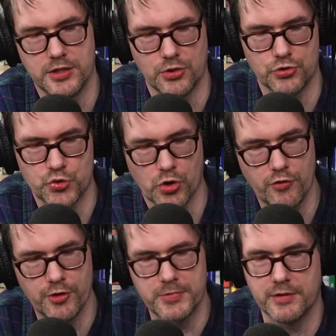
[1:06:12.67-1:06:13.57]
you know,
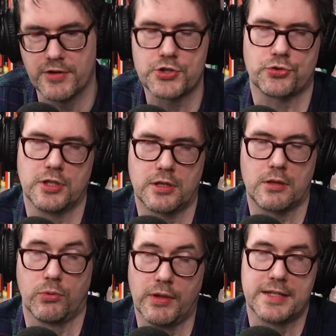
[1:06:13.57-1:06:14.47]
drove him to eventually
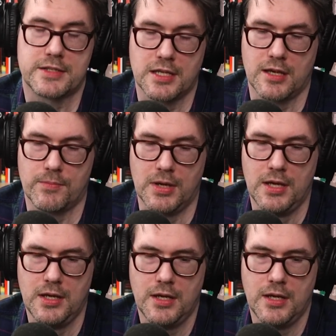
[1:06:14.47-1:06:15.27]
led to him